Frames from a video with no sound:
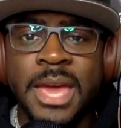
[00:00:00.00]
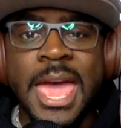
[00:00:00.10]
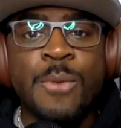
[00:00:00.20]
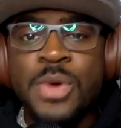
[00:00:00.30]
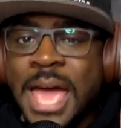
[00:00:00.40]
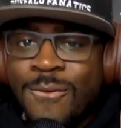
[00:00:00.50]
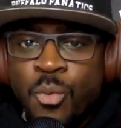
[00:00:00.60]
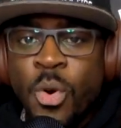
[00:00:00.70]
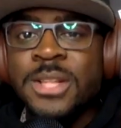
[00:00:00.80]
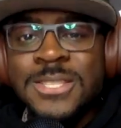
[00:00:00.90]
And we
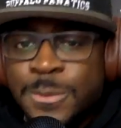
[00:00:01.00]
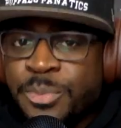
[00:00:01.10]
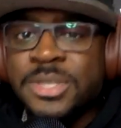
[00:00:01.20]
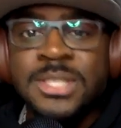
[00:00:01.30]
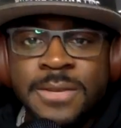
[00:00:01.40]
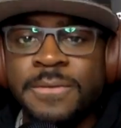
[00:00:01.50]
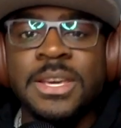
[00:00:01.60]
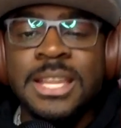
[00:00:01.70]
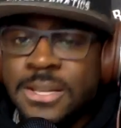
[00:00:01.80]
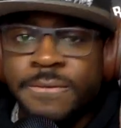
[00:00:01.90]
have one
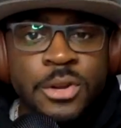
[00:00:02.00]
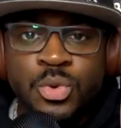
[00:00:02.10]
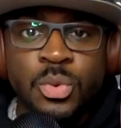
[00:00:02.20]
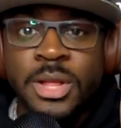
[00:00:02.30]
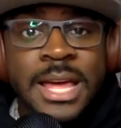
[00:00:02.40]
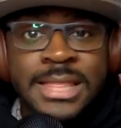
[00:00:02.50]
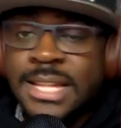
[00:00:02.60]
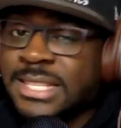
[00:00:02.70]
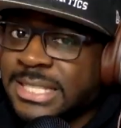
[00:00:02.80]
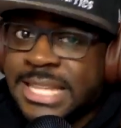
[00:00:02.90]
specific individual
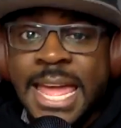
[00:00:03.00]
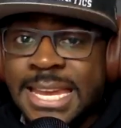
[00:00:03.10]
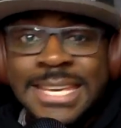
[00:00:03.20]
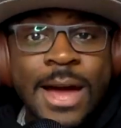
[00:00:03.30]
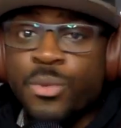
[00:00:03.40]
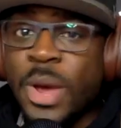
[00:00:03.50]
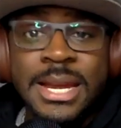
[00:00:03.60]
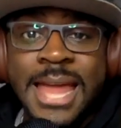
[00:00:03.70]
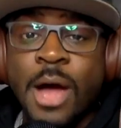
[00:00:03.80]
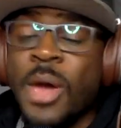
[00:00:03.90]
that's standing out
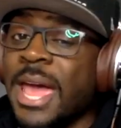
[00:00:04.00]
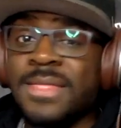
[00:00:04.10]
right now,